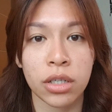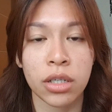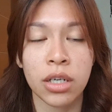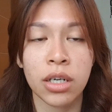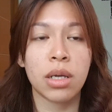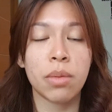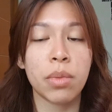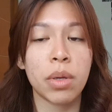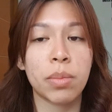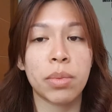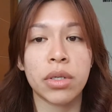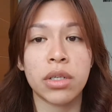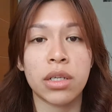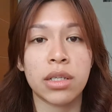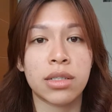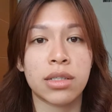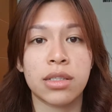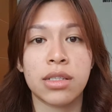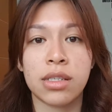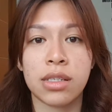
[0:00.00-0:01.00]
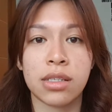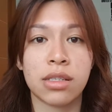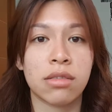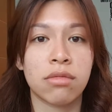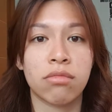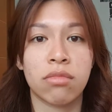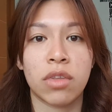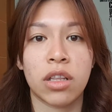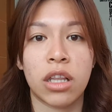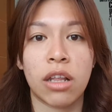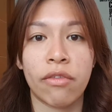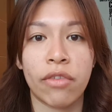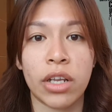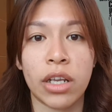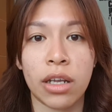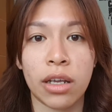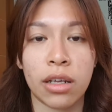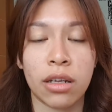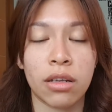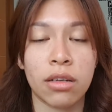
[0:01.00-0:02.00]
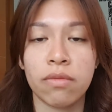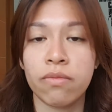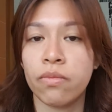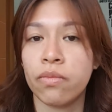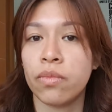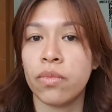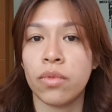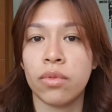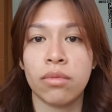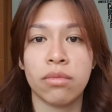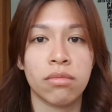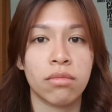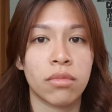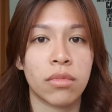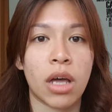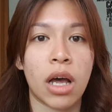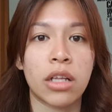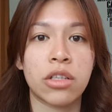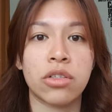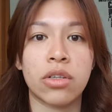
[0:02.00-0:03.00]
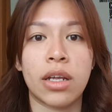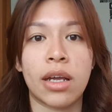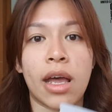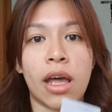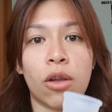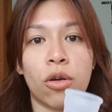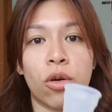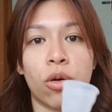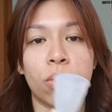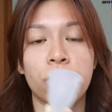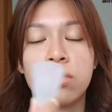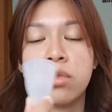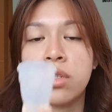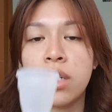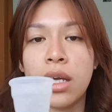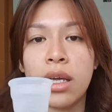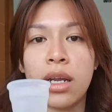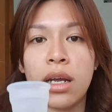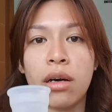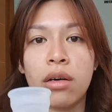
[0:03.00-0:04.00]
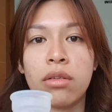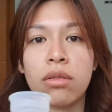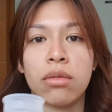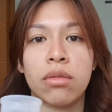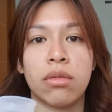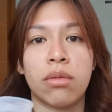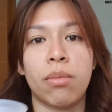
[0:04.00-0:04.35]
Some people, they just leave it in until they get home, take it out.